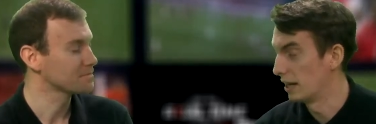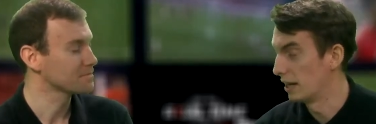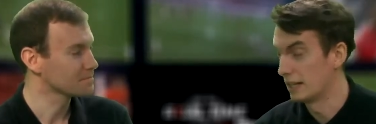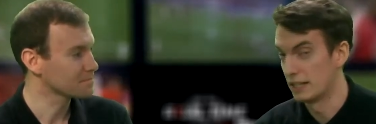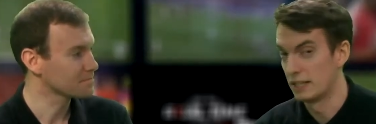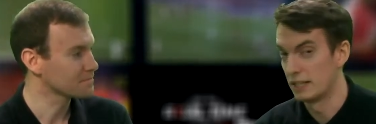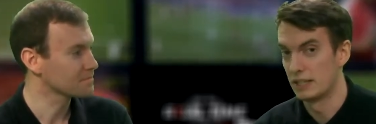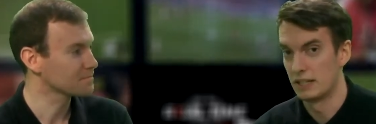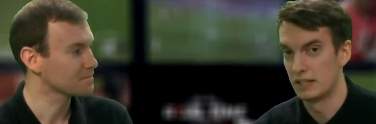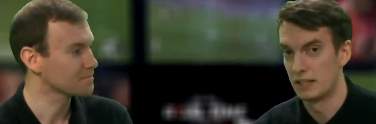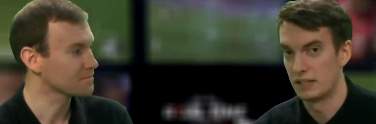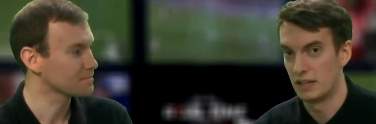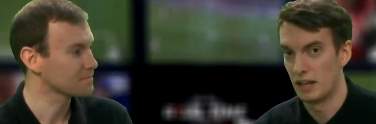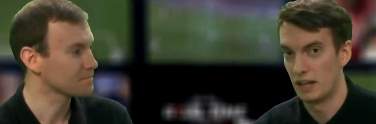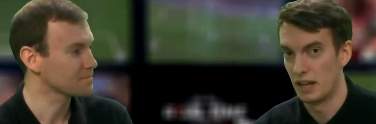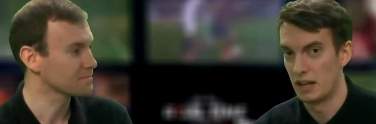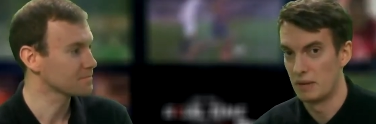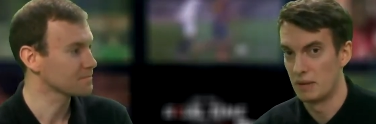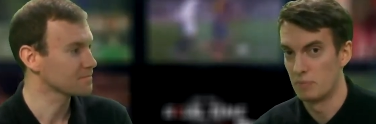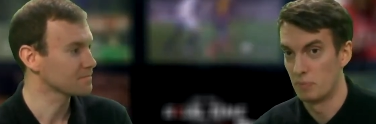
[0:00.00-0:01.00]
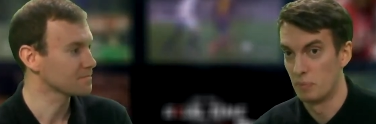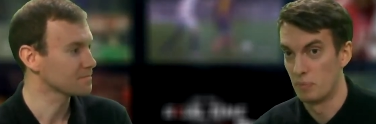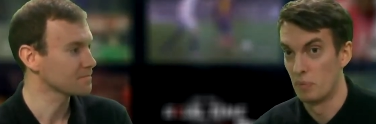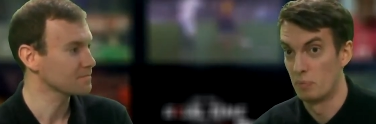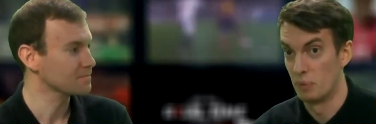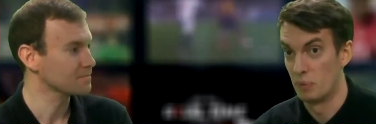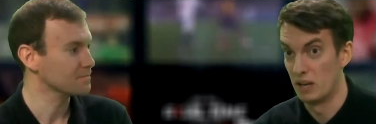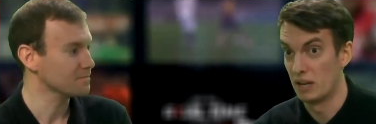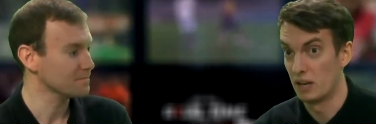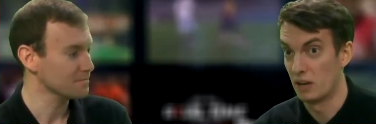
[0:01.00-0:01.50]
Speaker 1: United in this game,
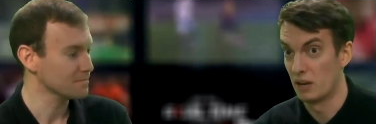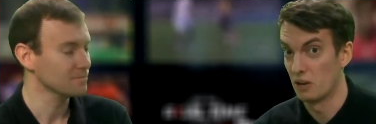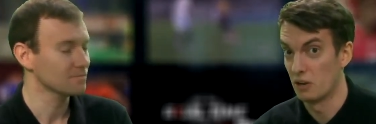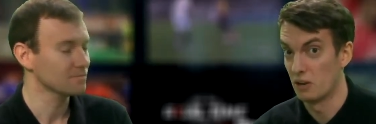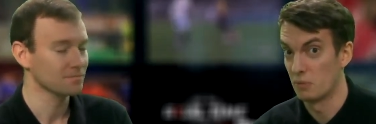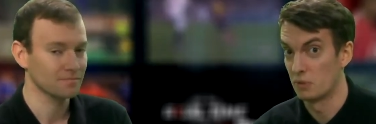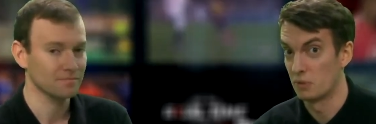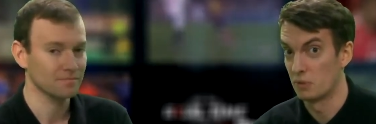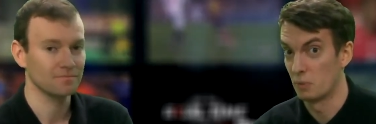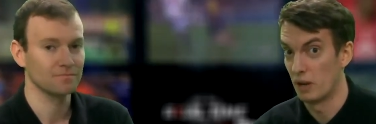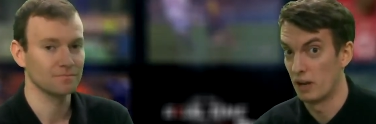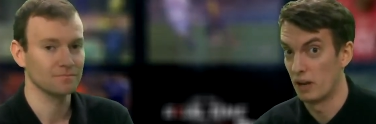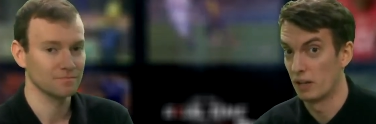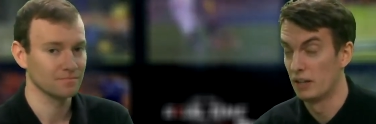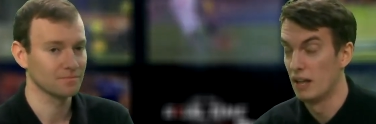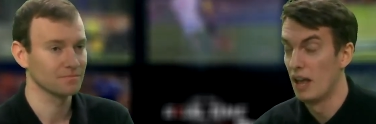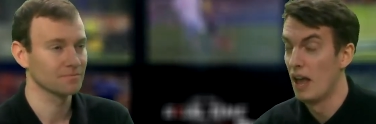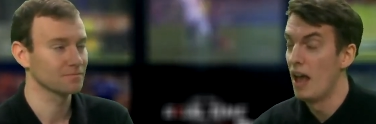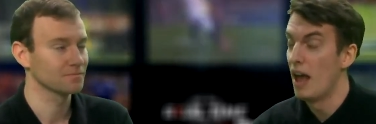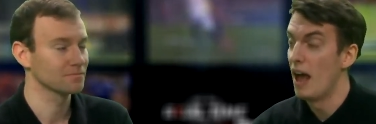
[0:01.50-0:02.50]
being at home as well.